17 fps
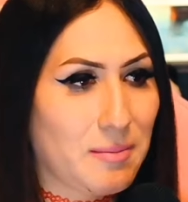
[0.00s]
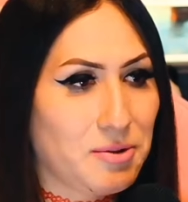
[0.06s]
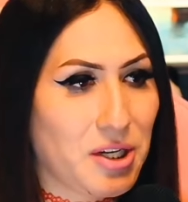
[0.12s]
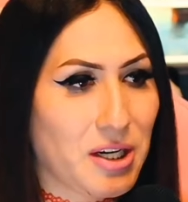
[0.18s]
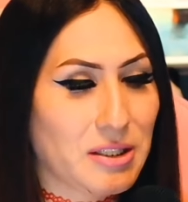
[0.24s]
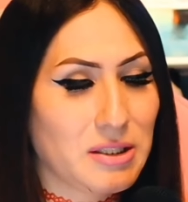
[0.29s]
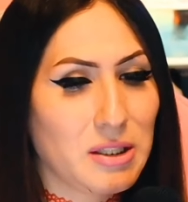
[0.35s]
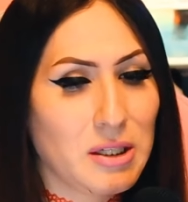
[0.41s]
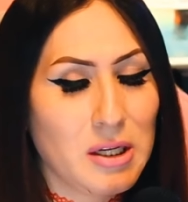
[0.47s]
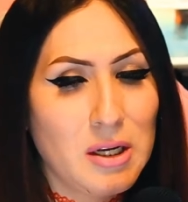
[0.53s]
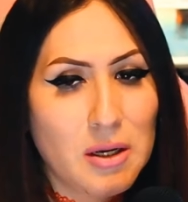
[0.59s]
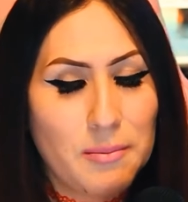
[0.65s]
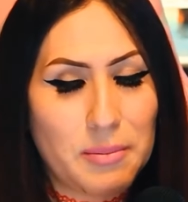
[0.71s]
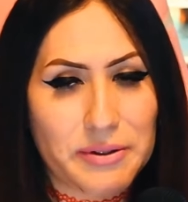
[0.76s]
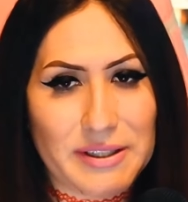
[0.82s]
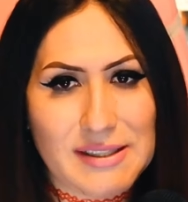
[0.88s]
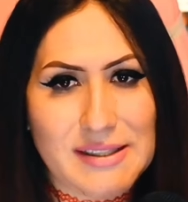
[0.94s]
subject,
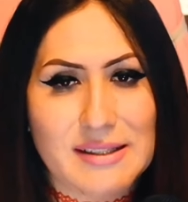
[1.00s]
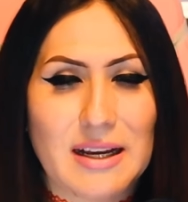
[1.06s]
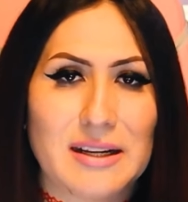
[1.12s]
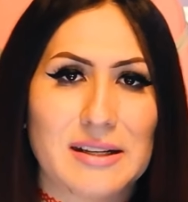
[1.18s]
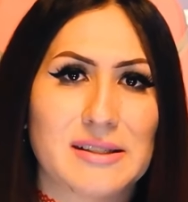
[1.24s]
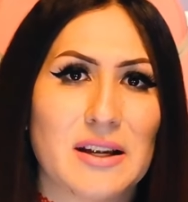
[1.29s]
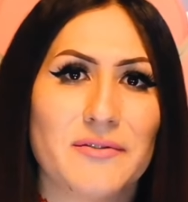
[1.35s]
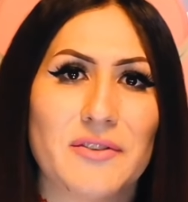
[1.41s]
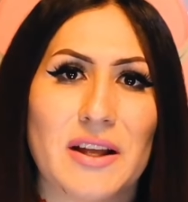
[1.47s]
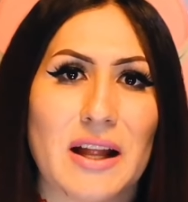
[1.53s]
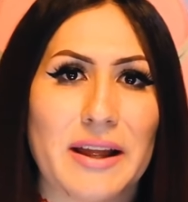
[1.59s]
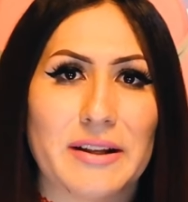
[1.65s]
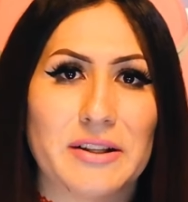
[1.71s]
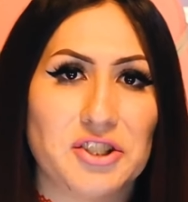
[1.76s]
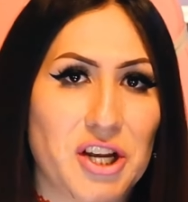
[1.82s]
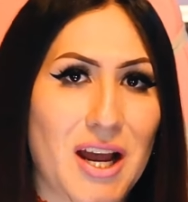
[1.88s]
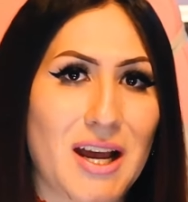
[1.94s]
but this is kind of stuff that
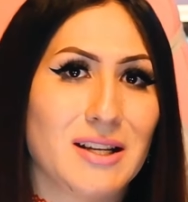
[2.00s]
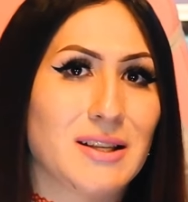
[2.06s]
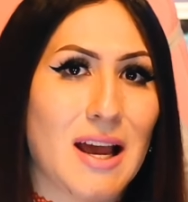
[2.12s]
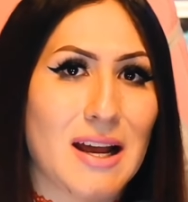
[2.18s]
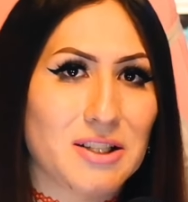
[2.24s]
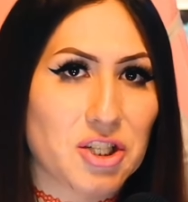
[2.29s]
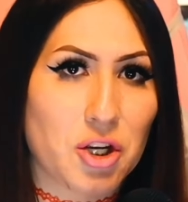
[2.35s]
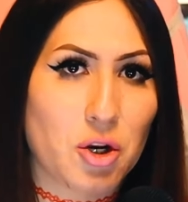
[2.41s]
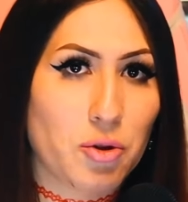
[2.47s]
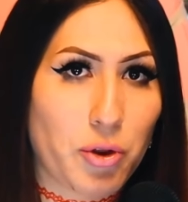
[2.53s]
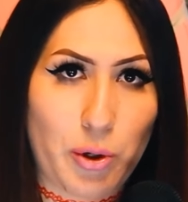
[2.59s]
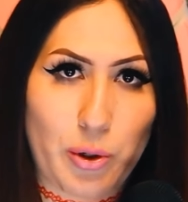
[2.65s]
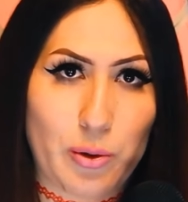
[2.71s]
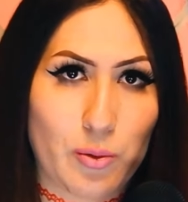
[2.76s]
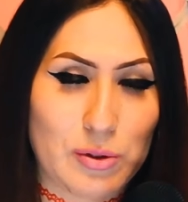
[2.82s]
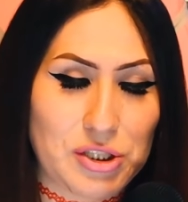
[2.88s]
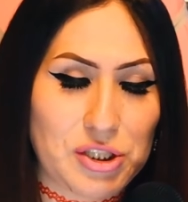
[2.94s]
like Jazz had to go
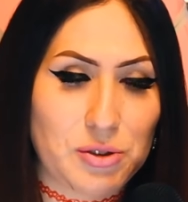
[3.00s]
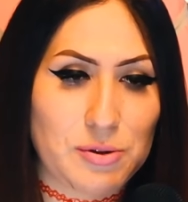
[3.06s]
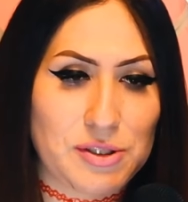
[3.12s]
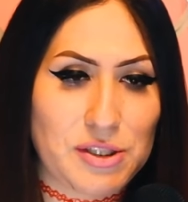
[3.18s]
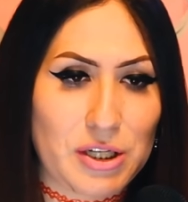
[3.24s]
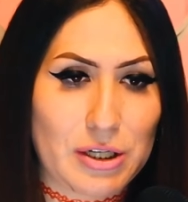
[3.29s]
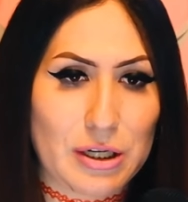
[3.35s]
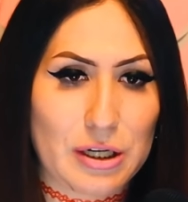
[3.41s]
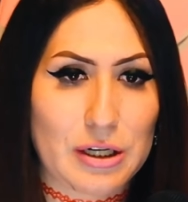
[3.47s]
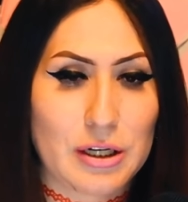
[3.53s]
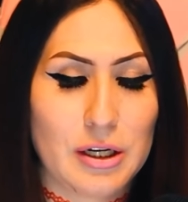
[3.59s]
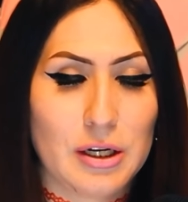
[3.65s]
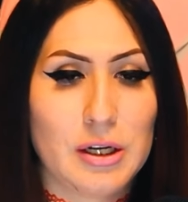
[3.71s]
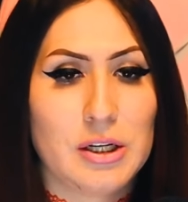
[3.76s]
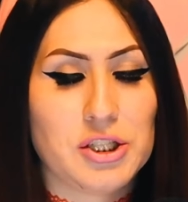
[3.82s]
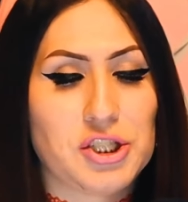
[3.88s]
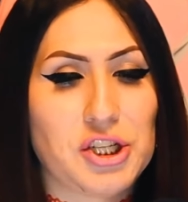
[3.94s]
through when she was younger.
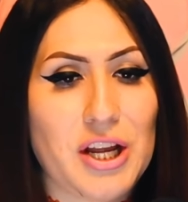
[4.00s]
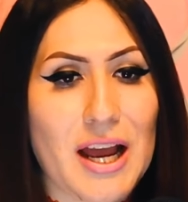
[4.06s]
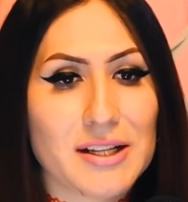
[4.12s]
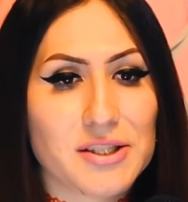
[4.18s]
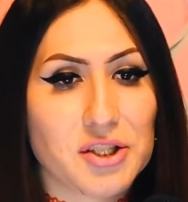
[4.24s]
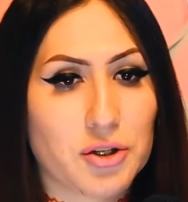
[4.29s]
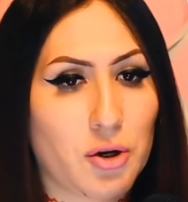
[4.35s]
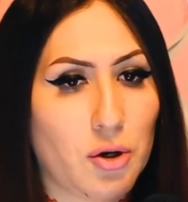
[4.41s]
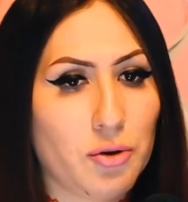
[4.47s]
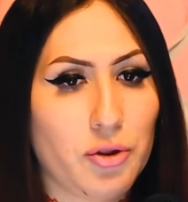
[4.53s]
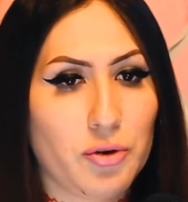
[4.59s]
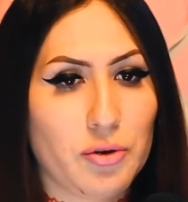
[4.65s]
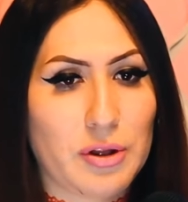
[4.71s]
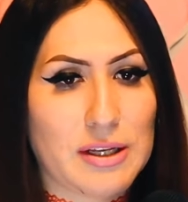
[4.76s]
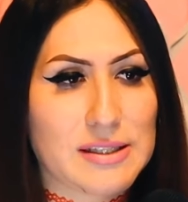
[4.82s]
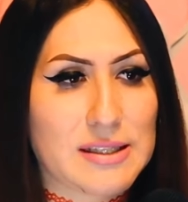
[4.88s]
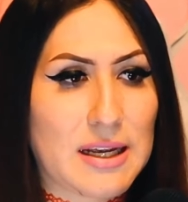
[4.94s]
She had to go
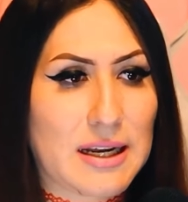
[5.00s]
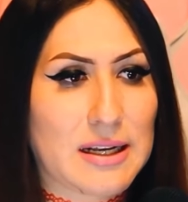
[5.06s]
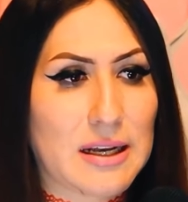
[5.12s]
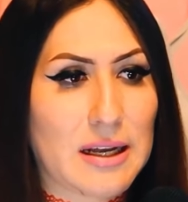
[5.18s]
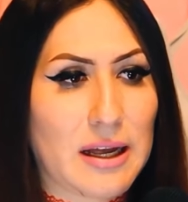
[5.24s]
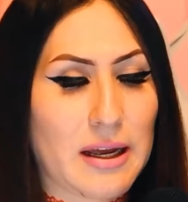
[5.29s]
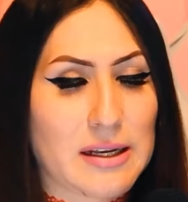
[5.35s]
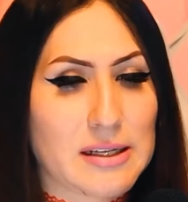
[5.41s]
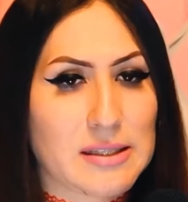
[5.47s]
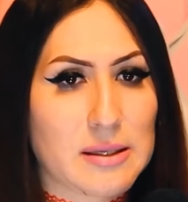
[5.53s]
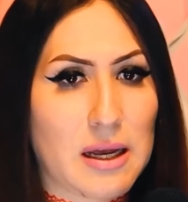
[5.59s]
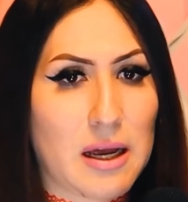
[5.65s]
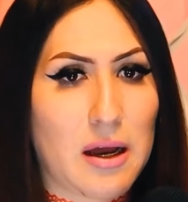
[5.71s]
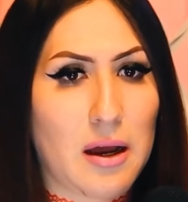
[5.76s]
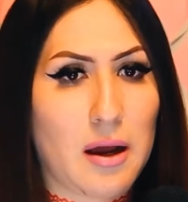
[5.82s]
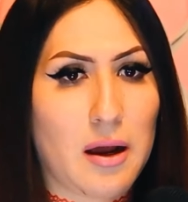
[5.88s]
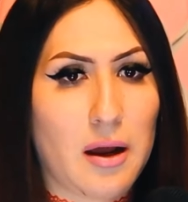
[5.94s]
through this ex-
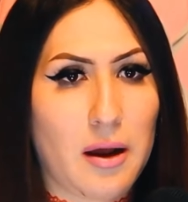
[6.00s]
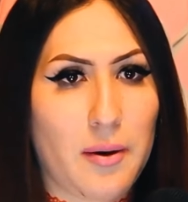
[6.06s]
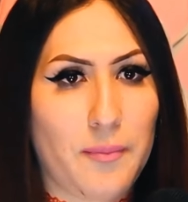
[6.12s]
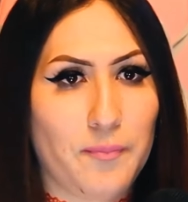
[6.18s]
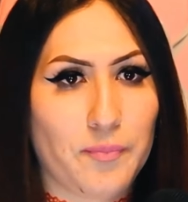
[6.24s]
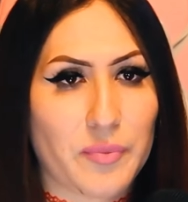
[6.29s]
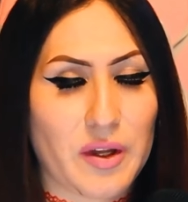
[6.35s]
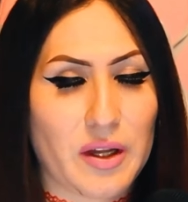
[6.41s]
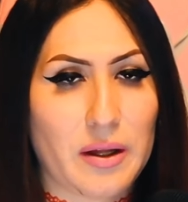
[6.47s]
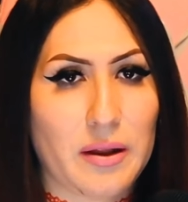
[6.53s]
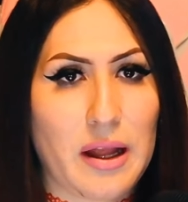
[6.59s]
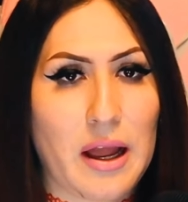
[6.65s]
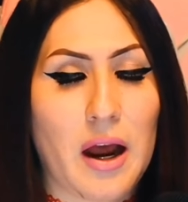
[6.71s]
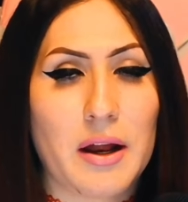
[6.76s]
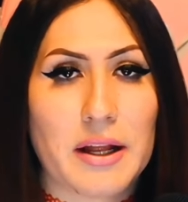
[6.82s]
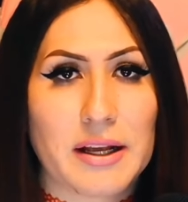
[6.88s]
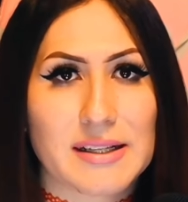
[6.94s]
uh, um
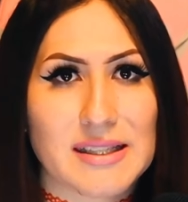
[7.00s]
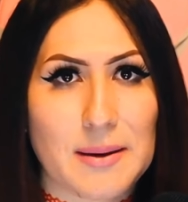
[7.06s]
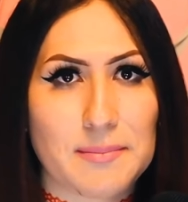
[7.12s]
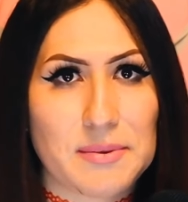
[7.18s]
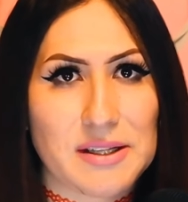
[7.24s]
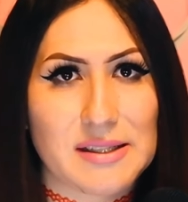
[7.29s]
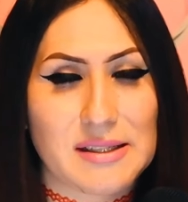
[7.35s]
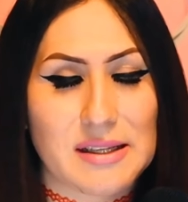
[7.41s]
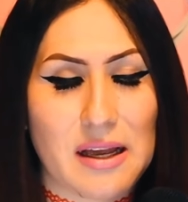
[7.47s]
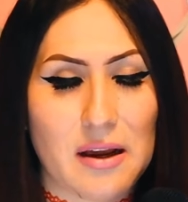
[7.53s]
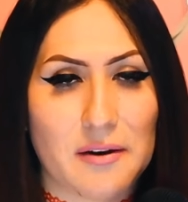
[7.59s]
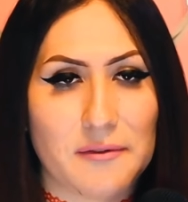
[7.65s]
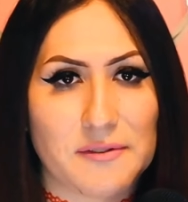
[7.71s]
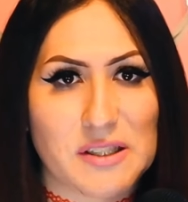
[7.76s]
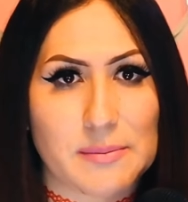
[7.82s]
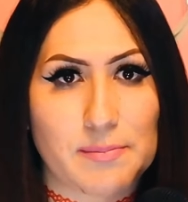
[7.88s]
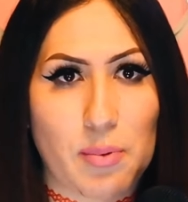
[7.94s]
unacceptance
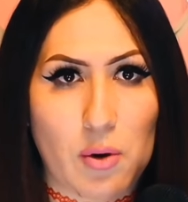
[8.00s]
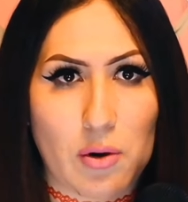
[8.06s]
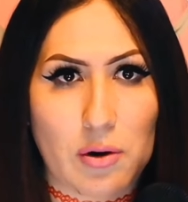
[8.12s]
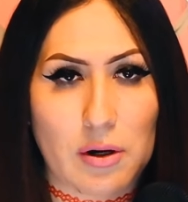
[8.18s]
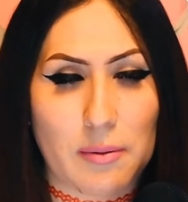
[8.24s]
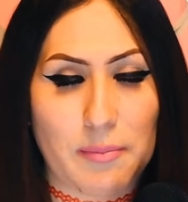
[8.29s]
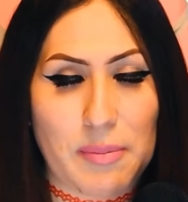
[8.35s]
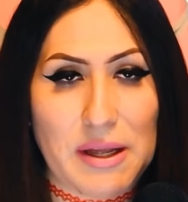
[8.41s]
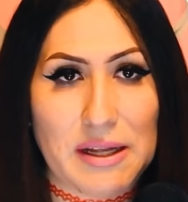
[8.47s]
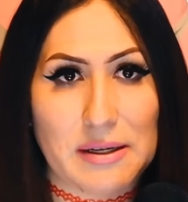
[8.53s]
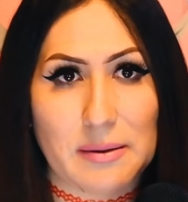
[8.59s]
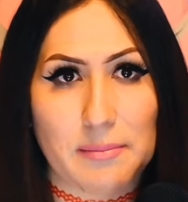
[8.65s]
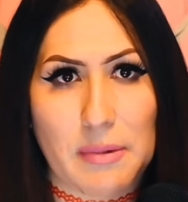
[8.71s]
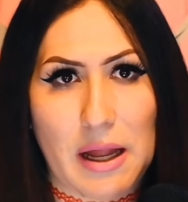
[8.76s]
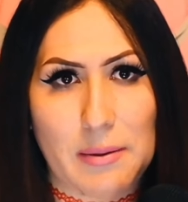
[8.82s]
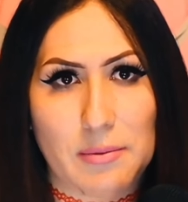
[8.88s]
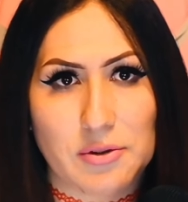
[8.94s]
of sport of
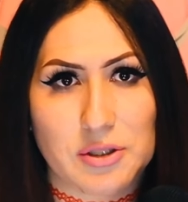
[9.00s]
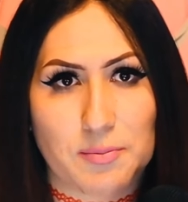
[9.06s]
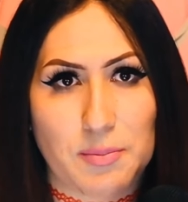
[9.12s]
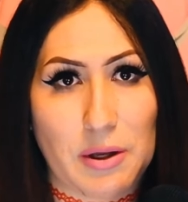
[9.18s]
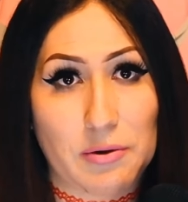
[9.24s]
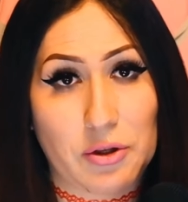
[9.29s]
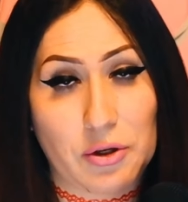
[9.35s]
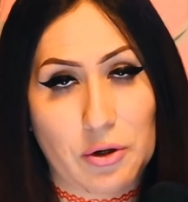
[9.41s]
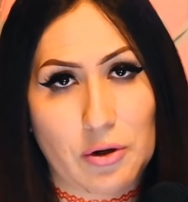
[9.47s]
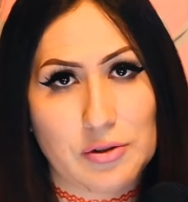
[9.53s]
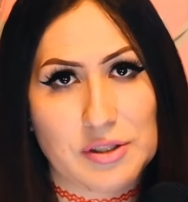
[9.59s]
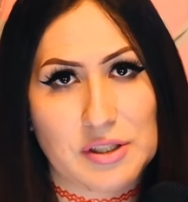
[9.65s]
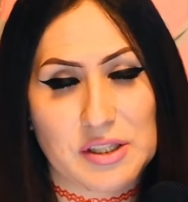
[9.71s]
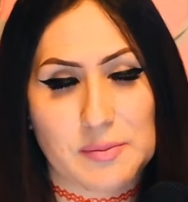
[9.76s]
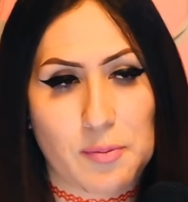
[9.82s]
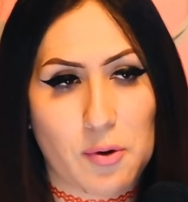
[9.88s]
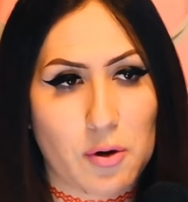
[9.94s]
being able to play with the
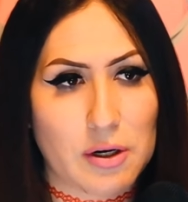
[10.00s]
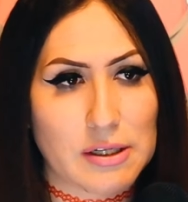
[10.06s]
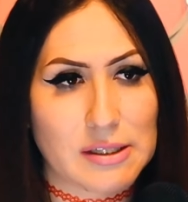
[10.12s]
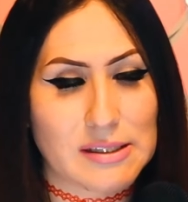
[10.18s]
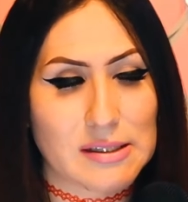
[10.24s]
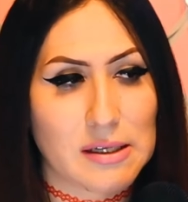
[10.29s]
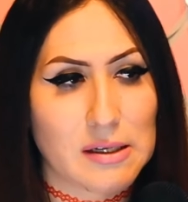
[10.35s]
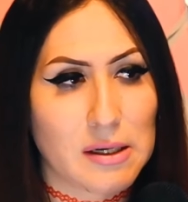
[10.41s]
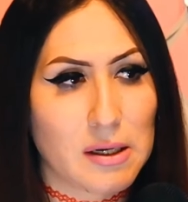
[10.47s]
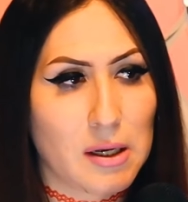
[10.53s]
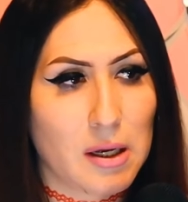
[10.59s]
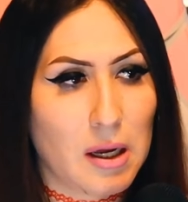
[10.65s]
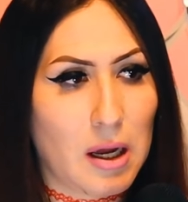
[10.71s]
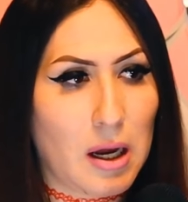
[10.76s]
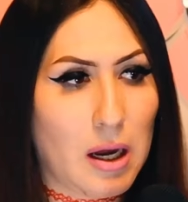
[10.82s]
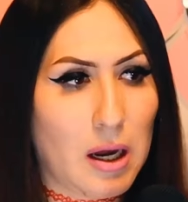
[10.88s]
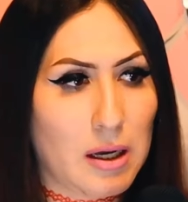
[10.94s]
girls in sports,
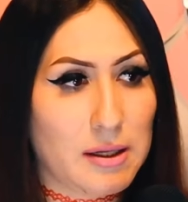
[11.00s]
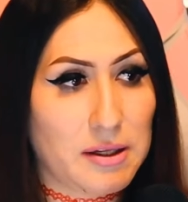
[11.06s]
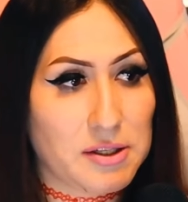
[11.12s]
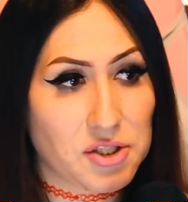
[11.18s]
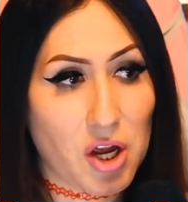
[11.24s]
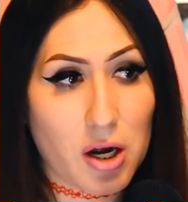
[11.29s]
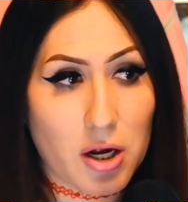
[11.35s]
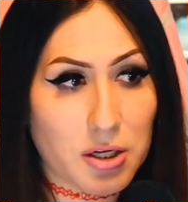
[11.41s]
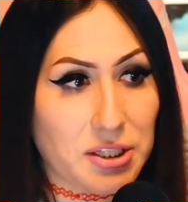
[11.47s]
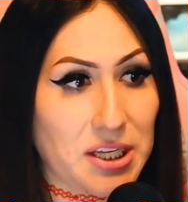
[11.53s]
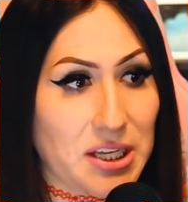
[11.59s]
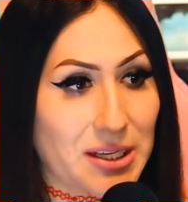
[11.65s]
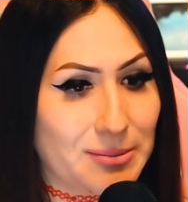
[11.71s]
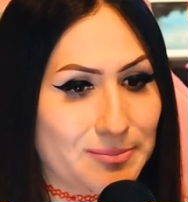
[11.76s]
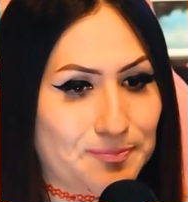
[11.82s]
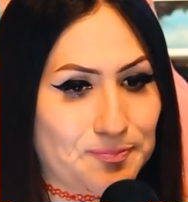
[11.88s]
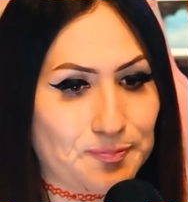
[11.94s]
uh, in the soccer
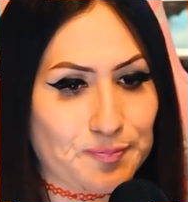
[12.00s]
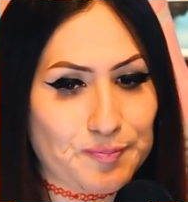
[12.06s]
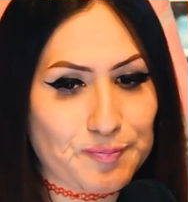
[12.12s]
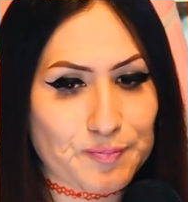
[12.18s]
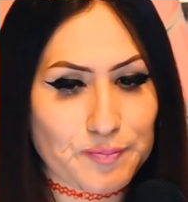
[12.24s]
team,